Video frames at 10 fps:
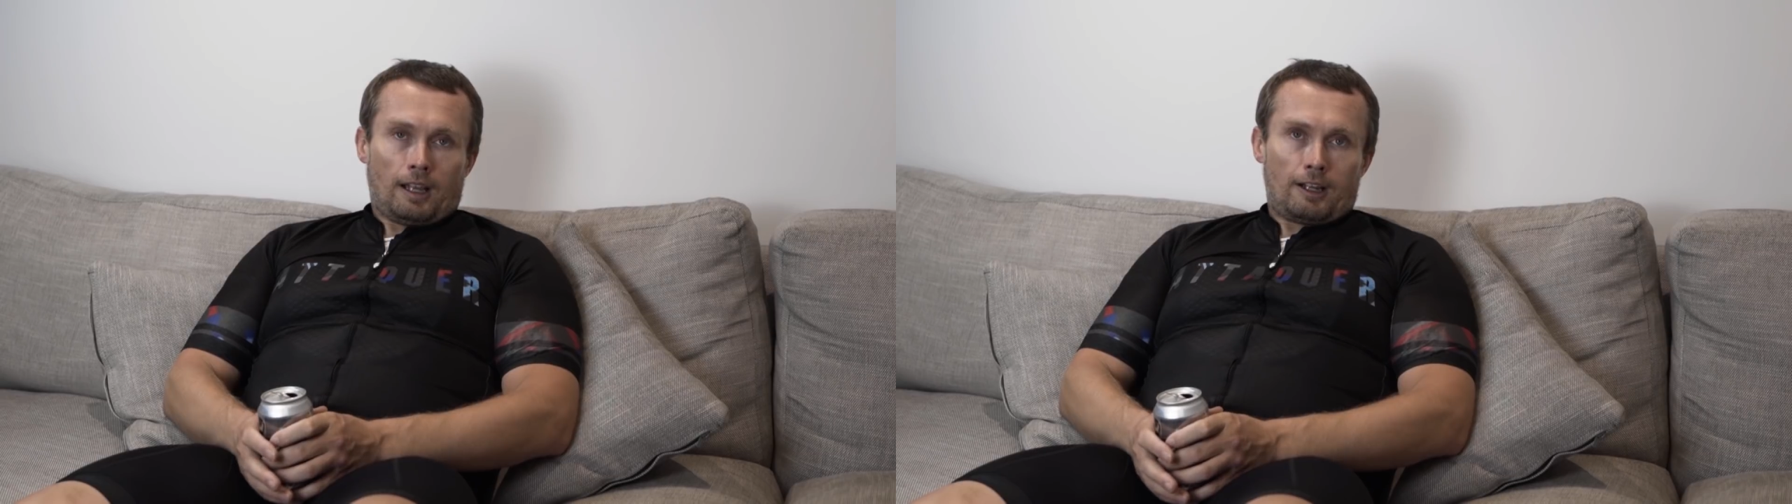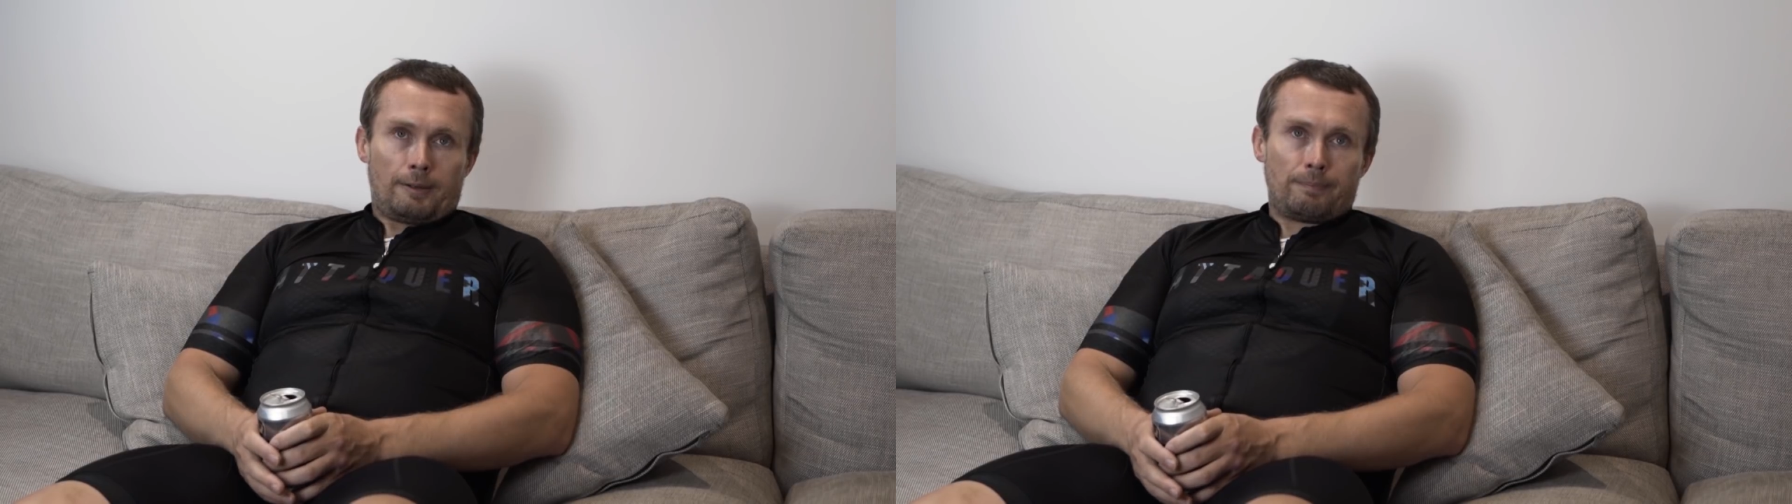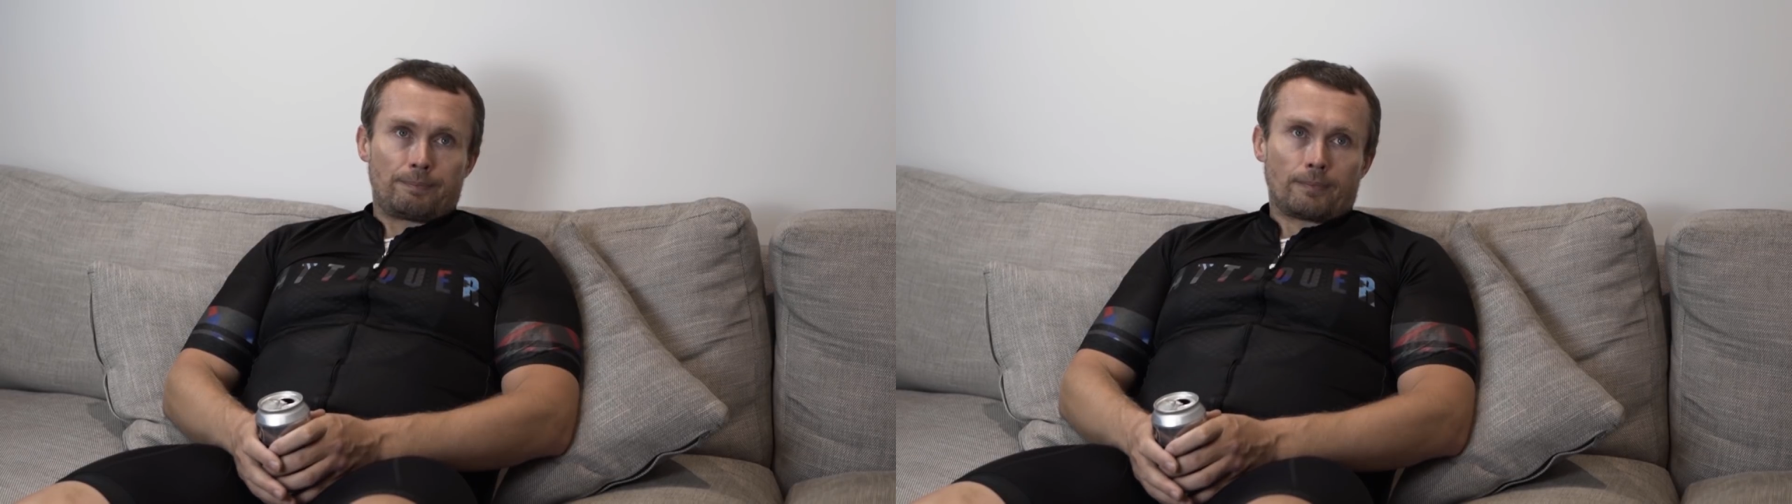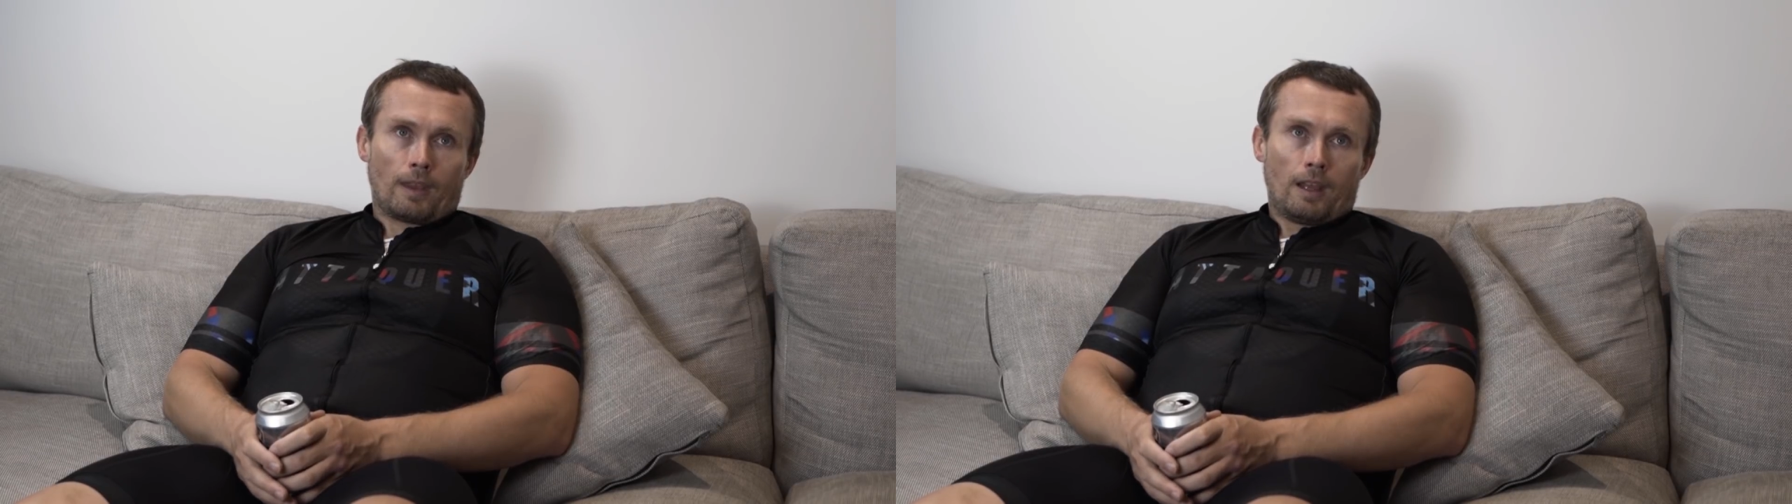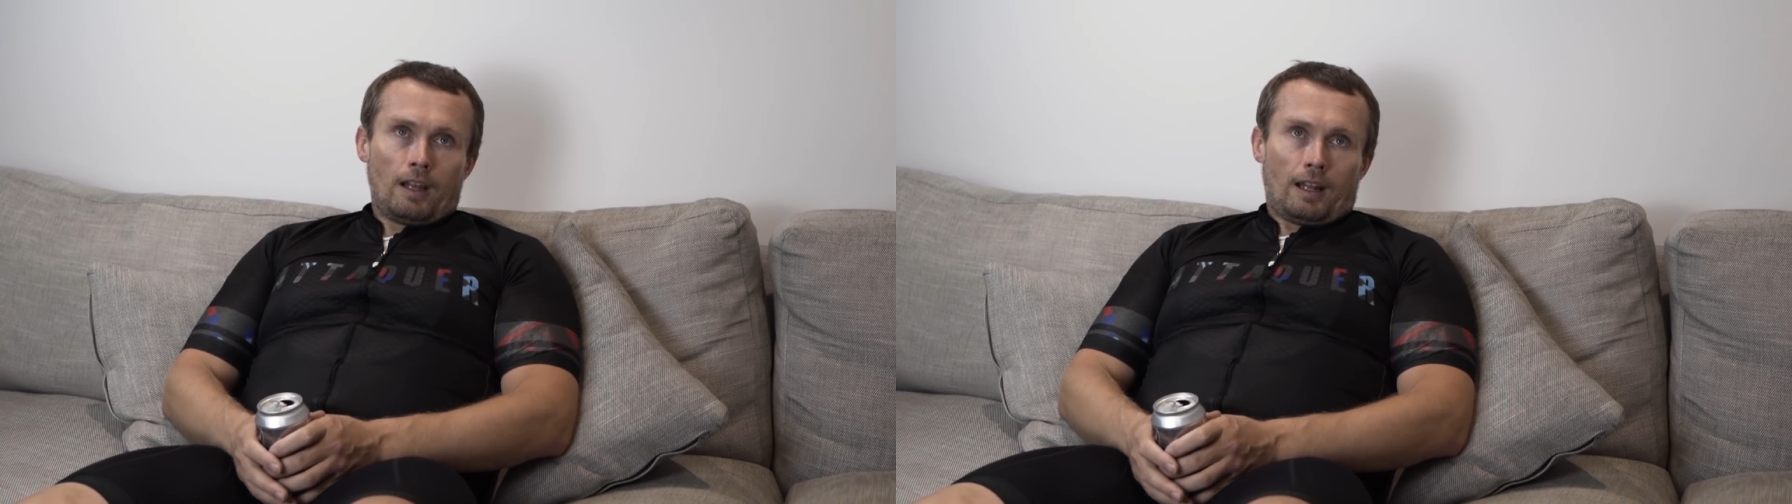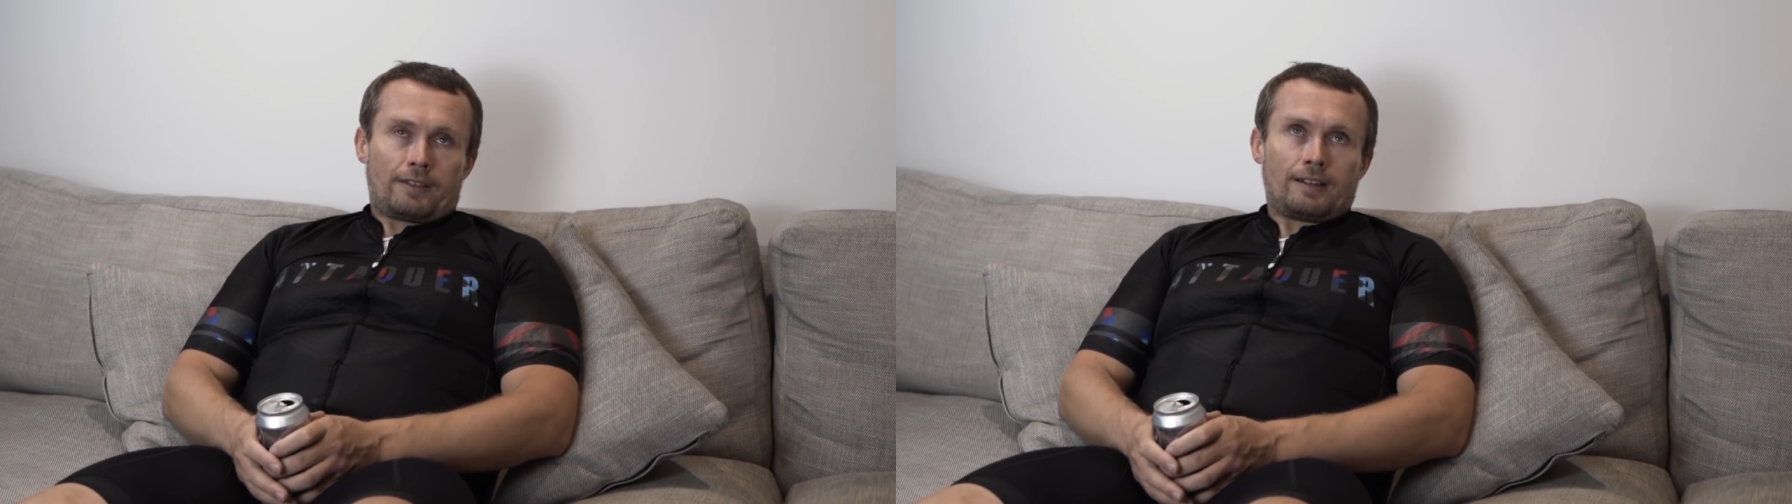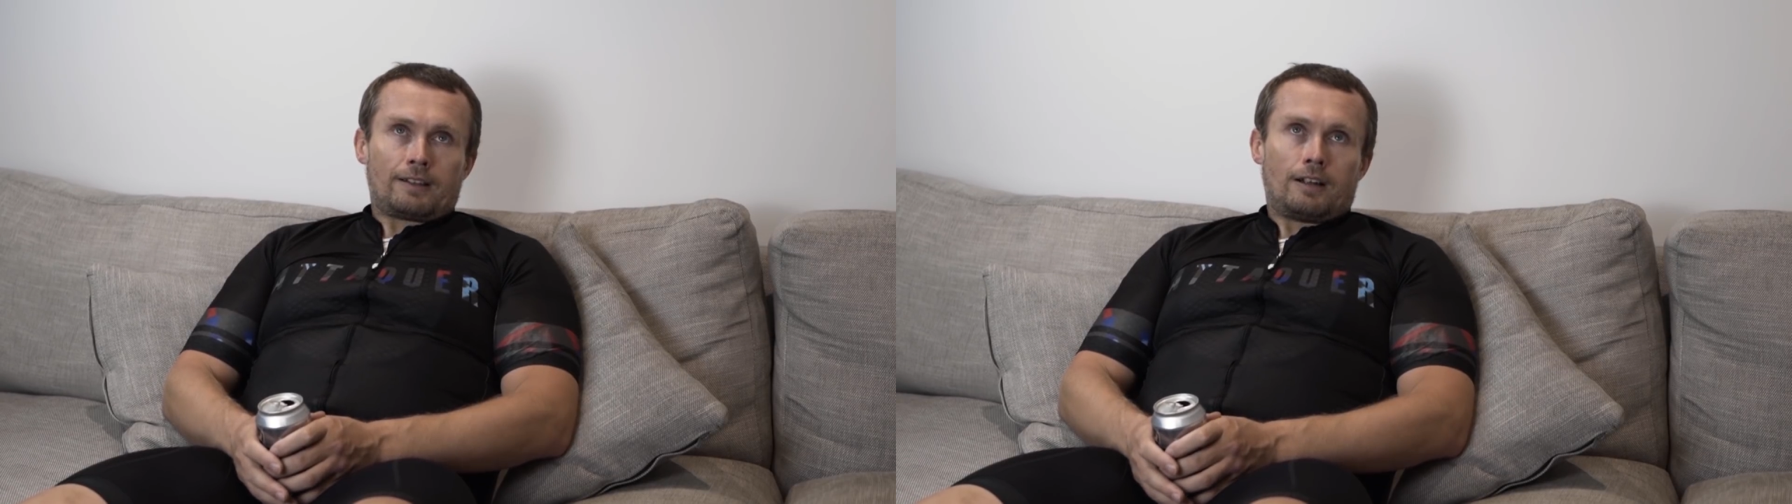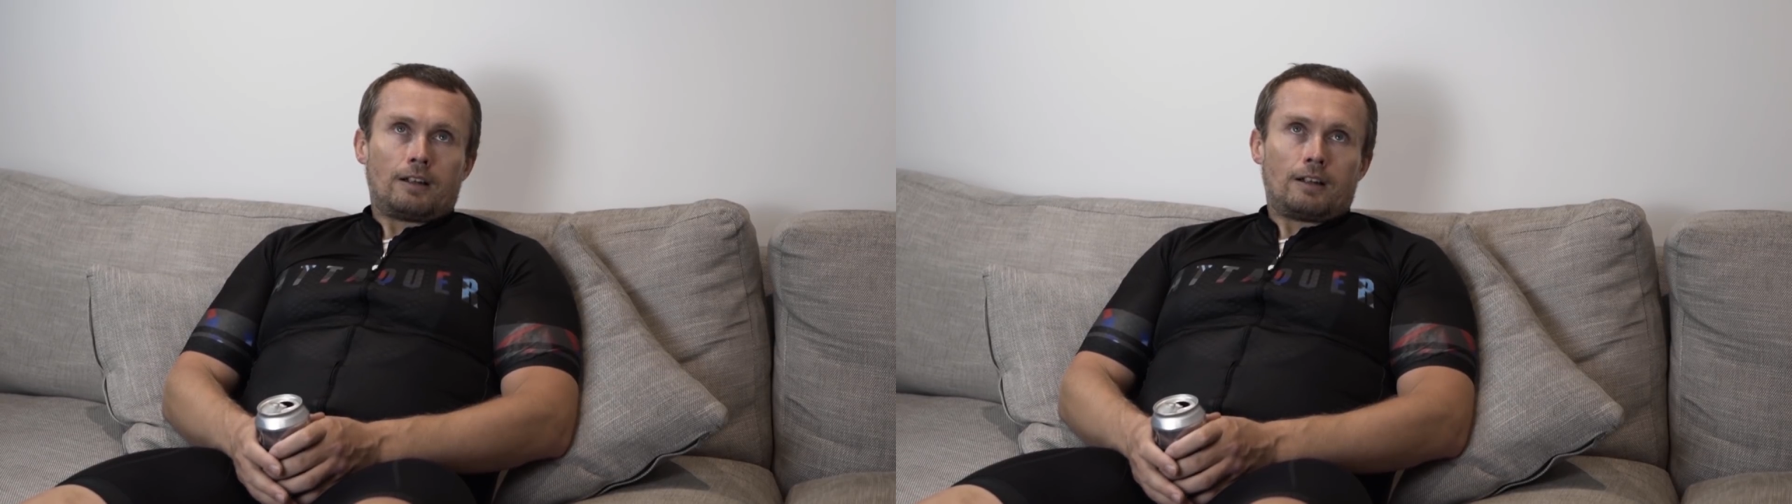I think